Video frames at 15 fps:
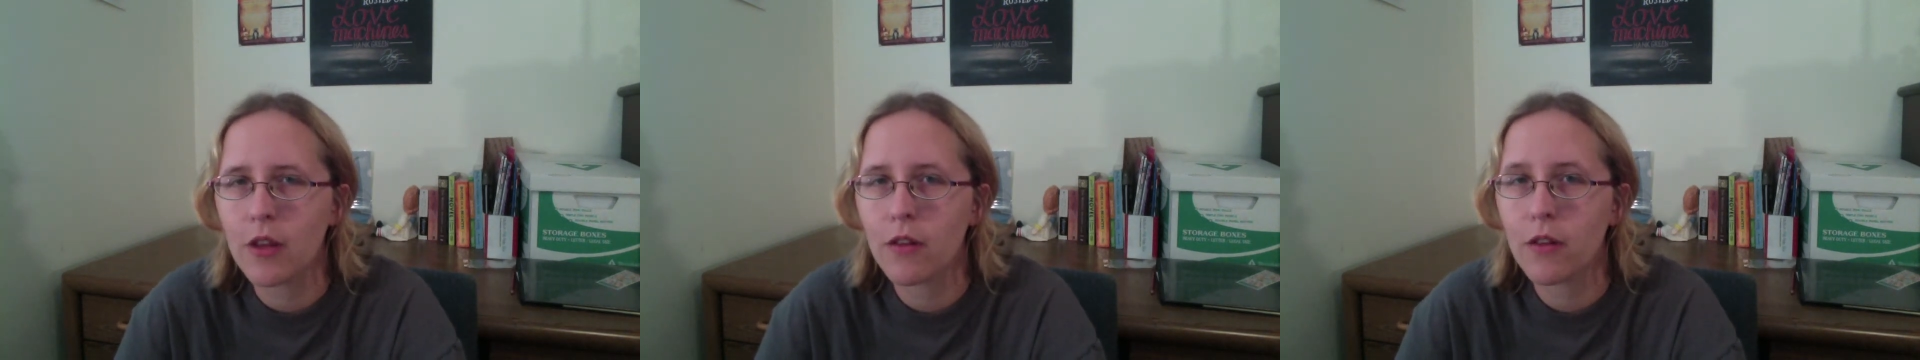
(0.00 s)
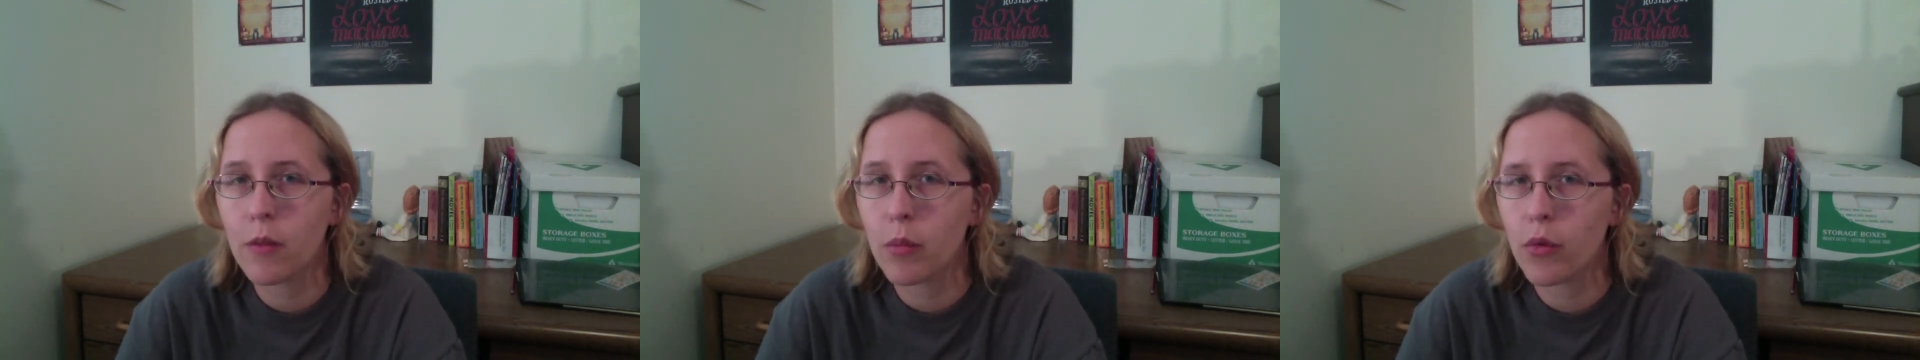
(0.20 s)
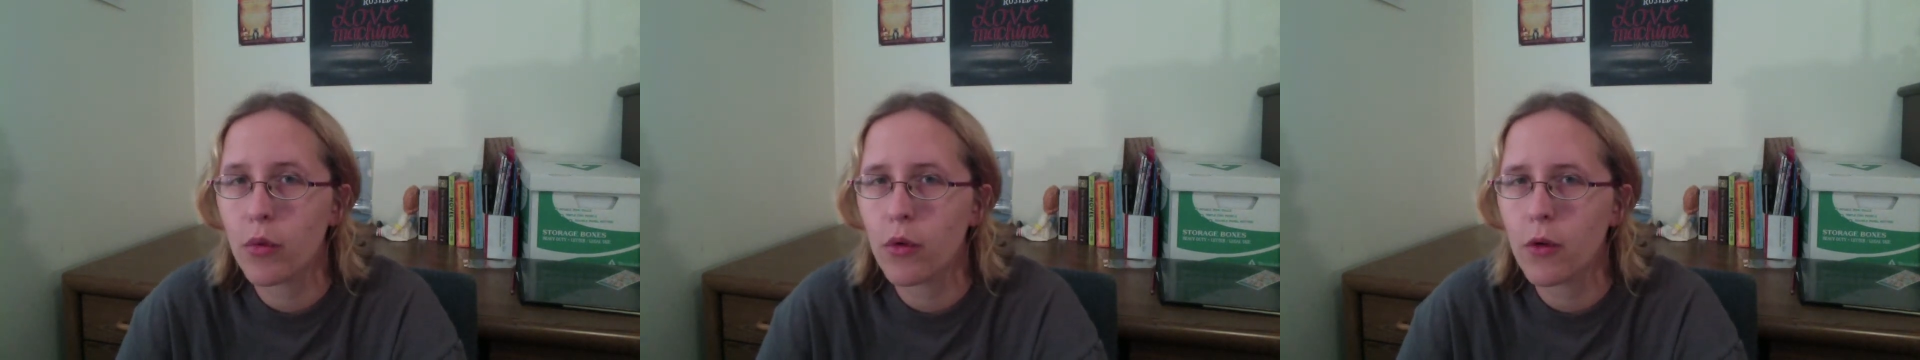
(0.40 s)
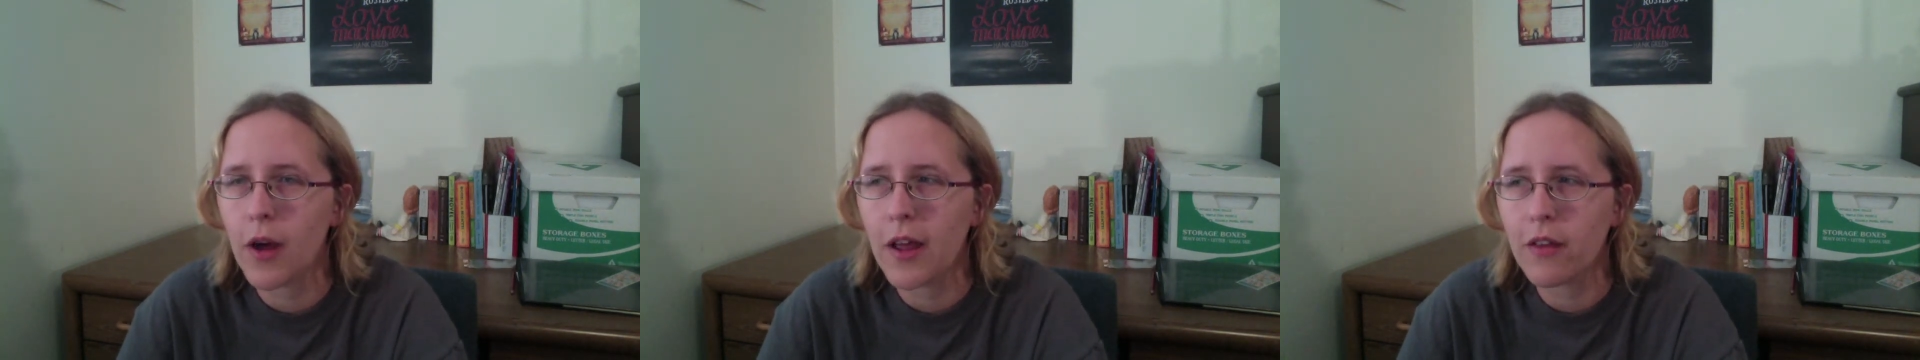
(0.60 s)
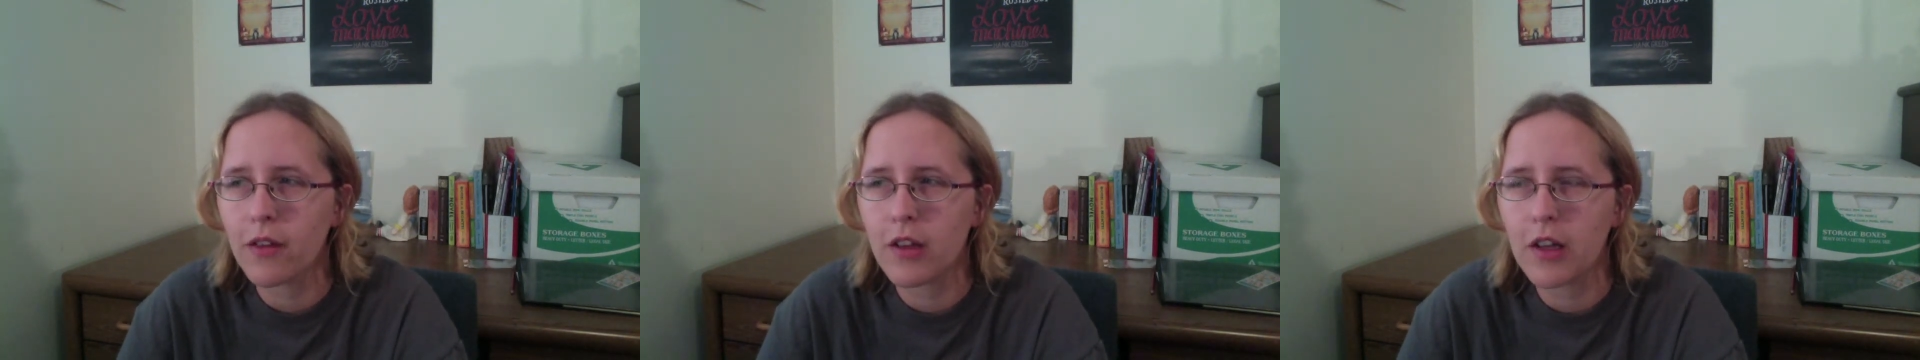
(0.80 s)

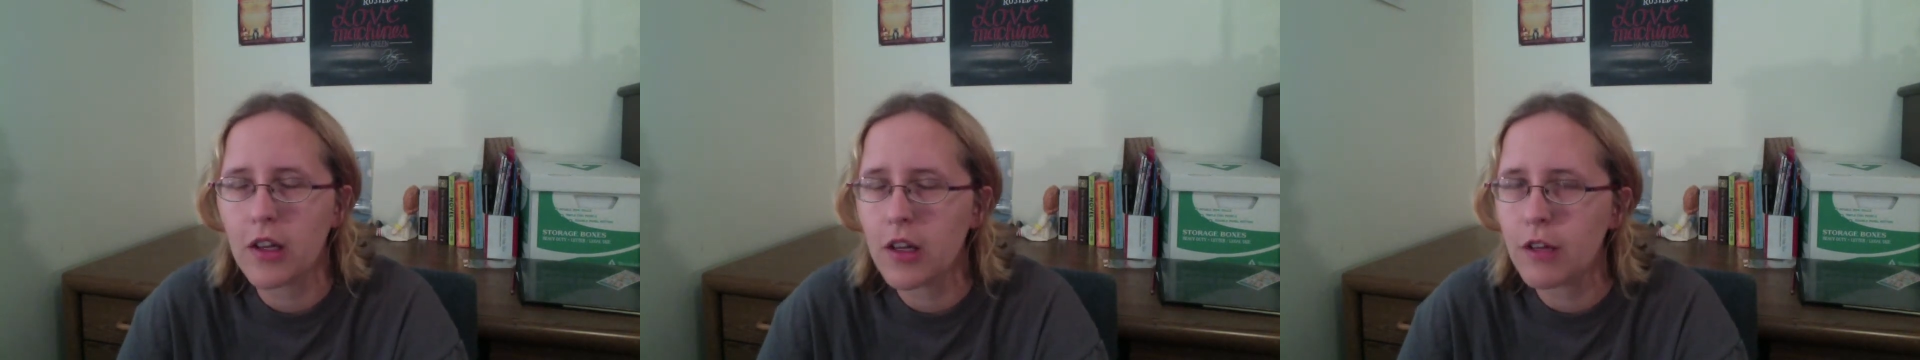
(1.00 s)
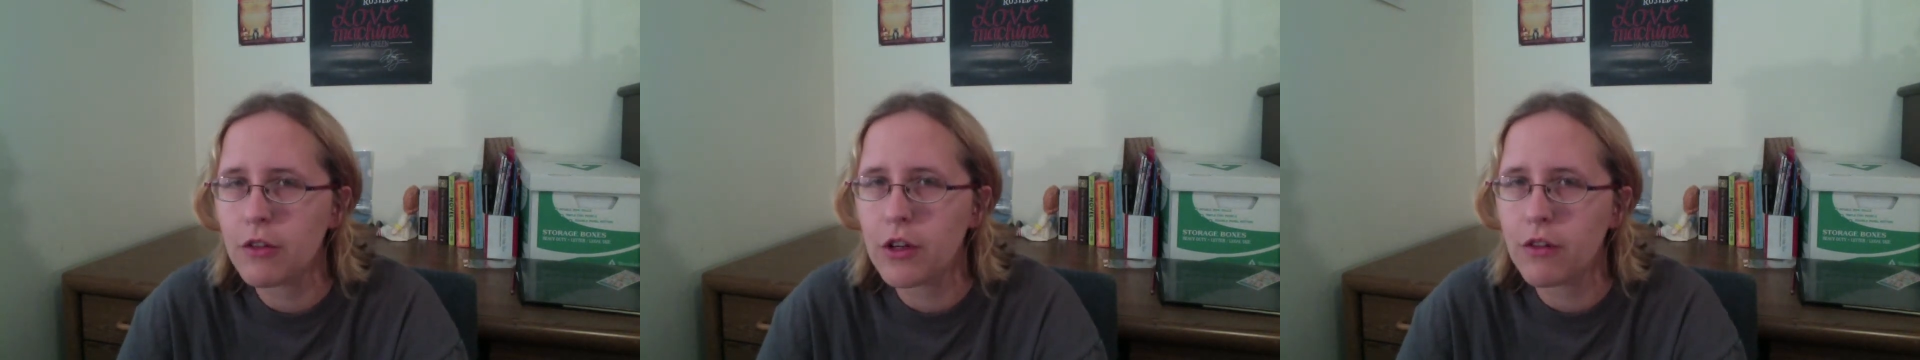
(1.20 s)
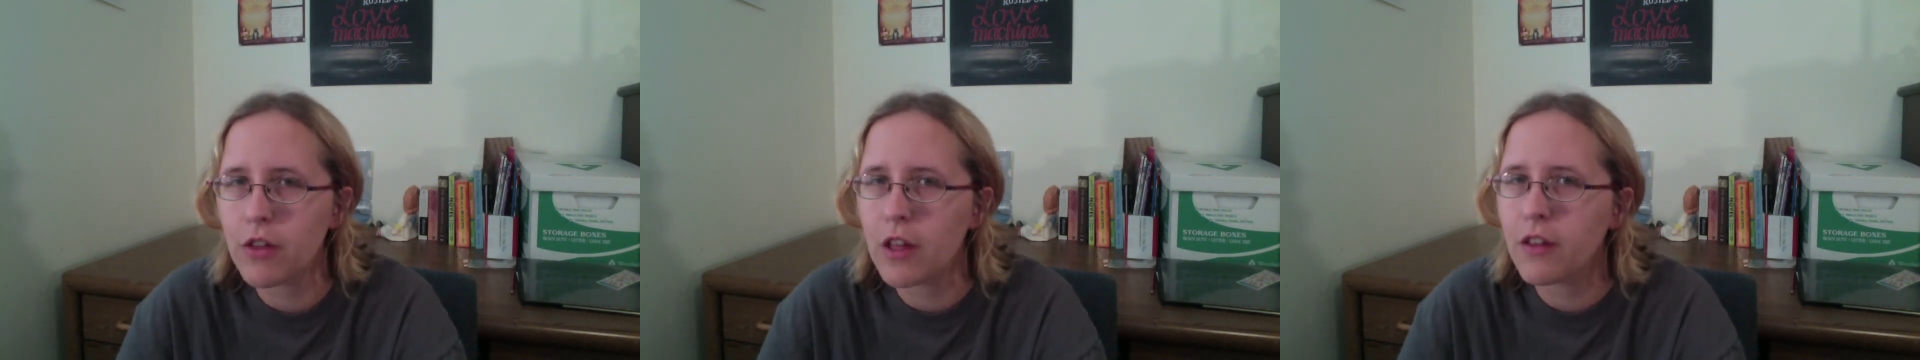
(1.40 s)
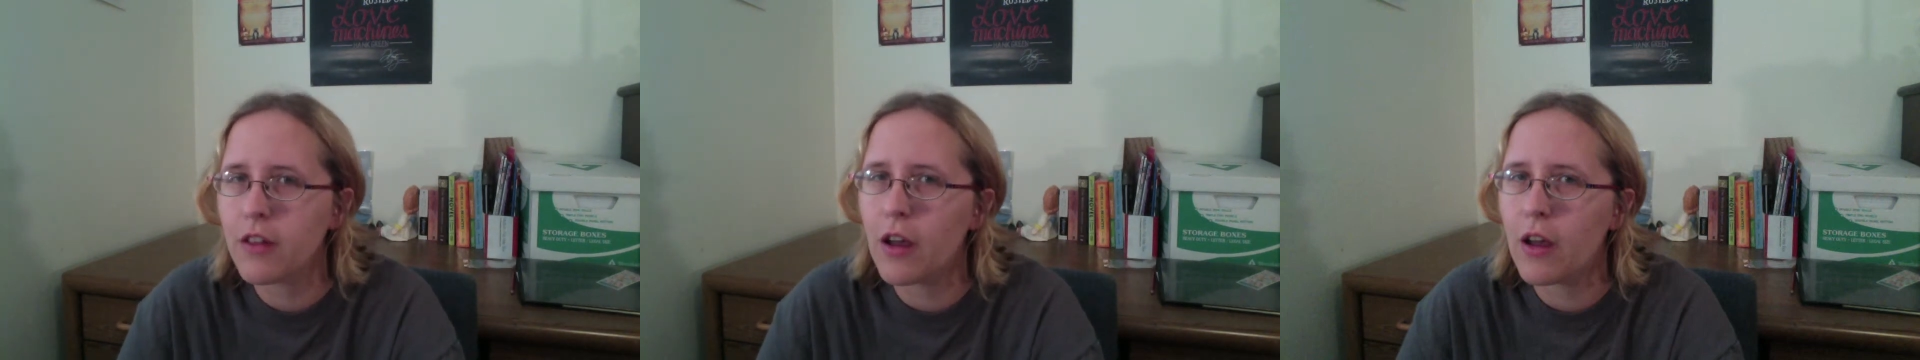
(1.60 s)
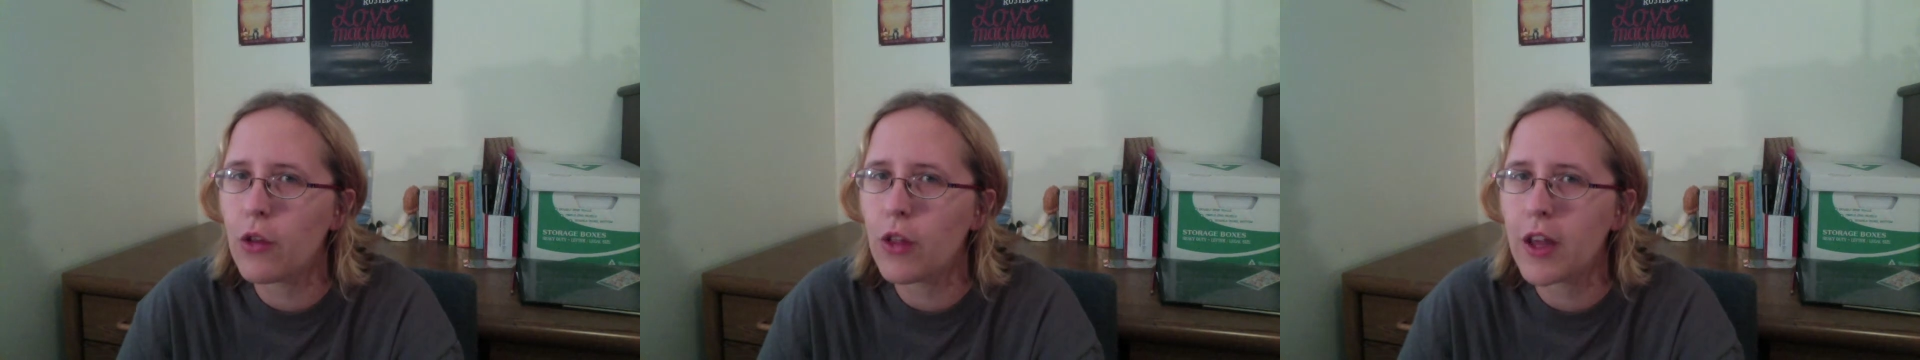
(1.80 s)
surprising even if they
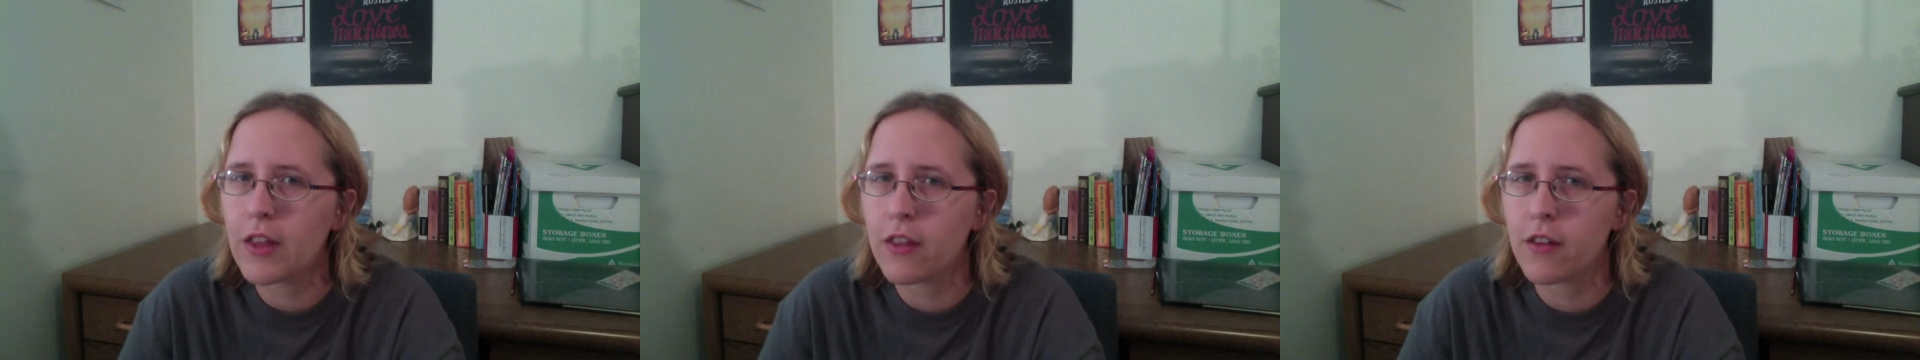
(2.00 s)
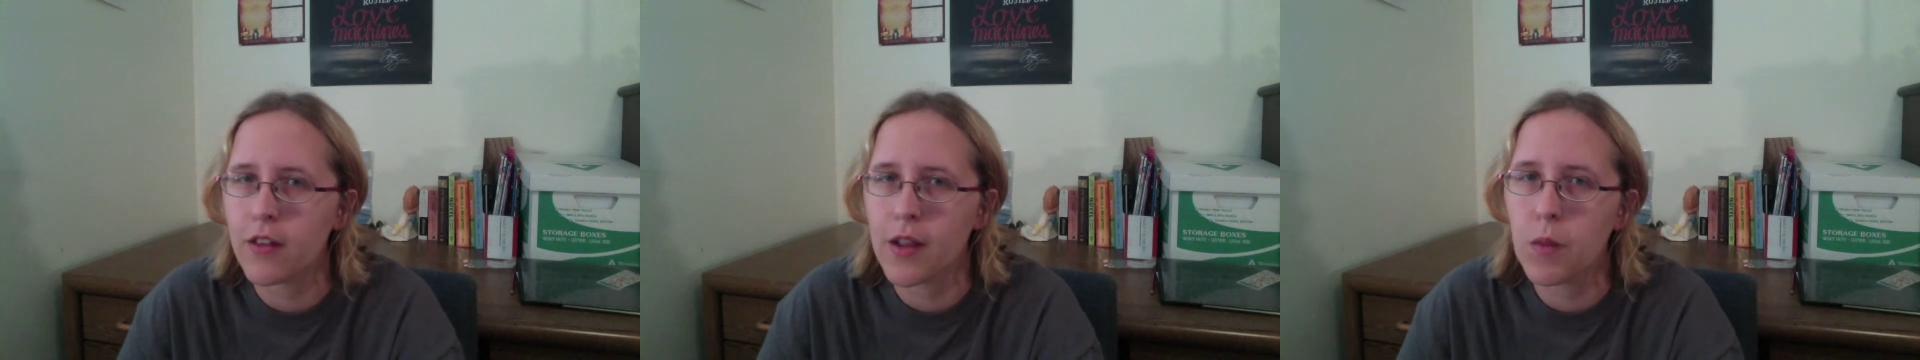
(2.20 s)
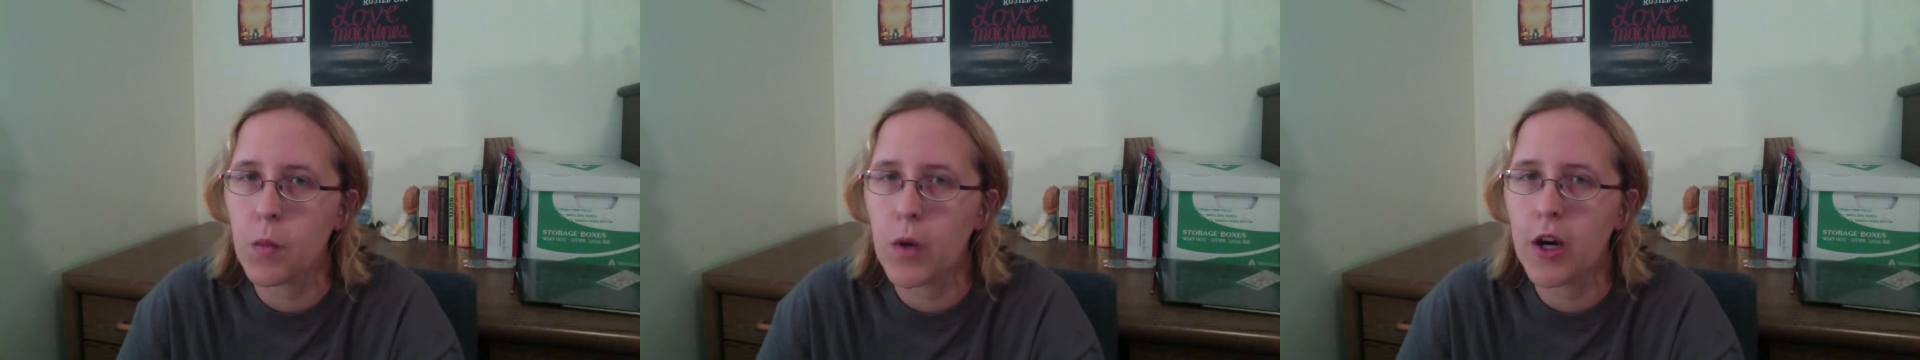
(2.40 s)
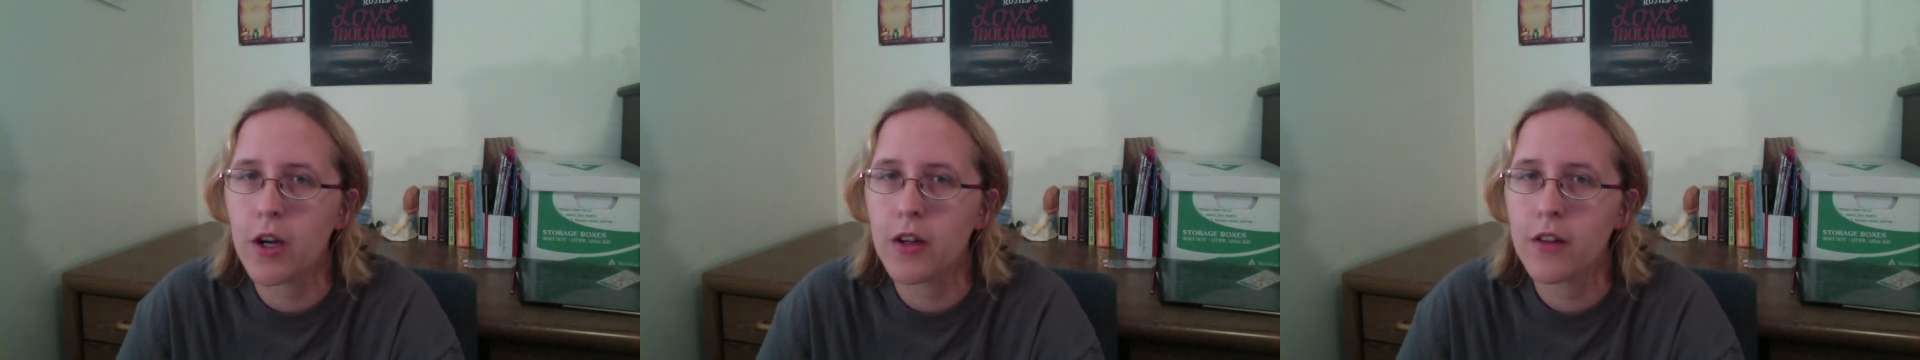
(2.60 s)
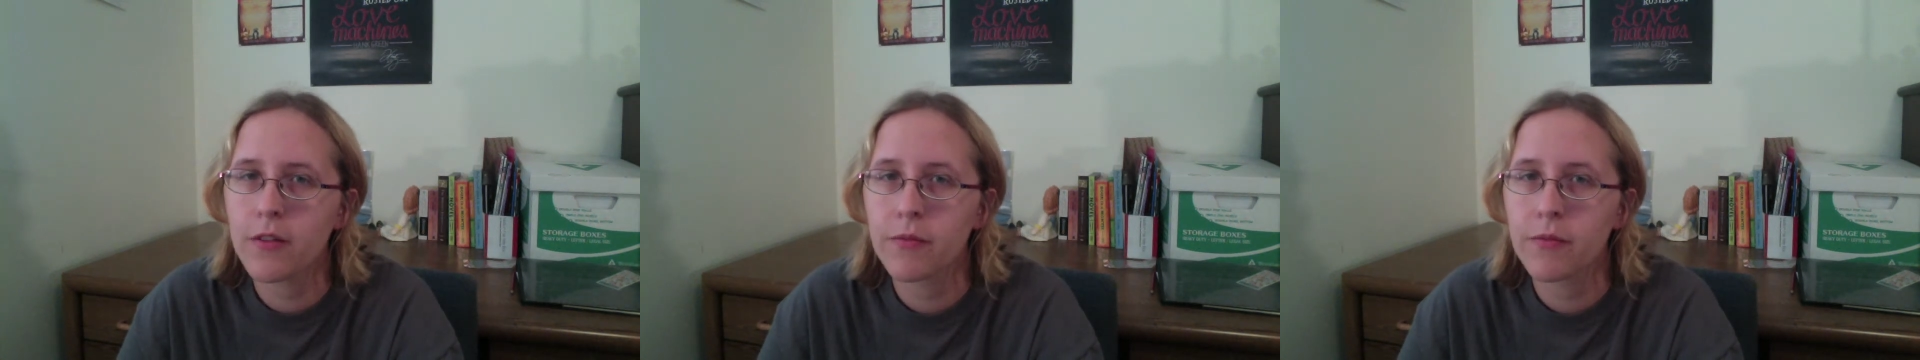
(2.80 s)
sound like the same word.